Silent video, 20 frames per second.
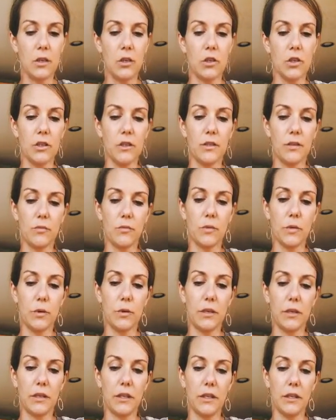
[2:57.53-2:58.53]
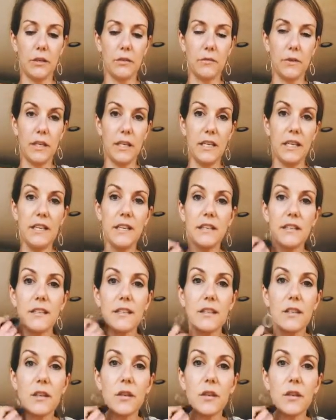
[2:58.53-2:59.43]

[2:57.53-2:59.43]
just roll it on your wrist.